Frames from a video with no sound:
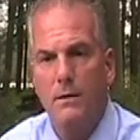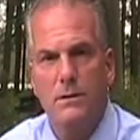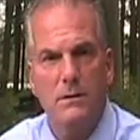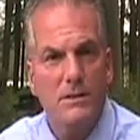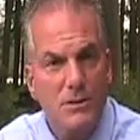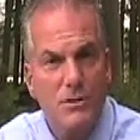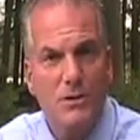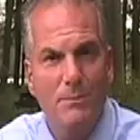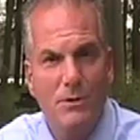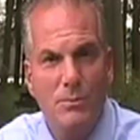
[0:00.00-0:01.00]
to listen
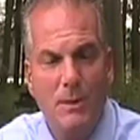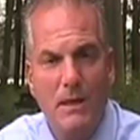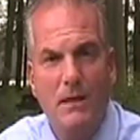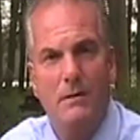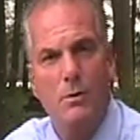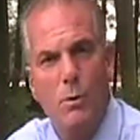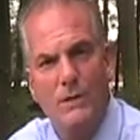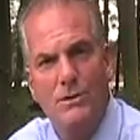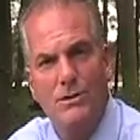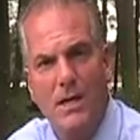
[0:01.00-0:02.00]
to him speak,
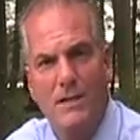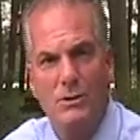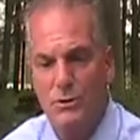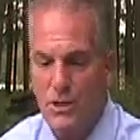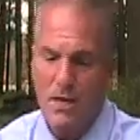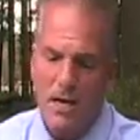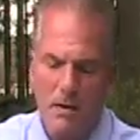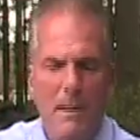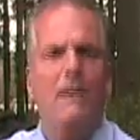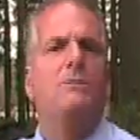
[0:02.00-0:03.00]
questions, answers,
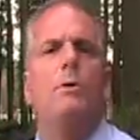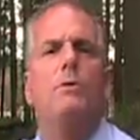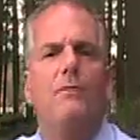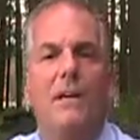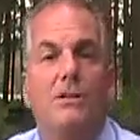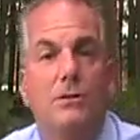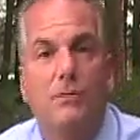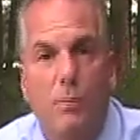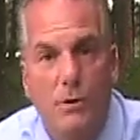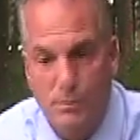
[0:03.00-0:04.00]
and about his motivations
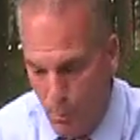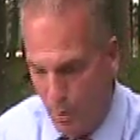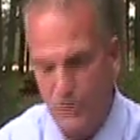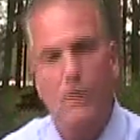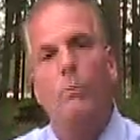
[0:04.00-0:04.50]
for his books.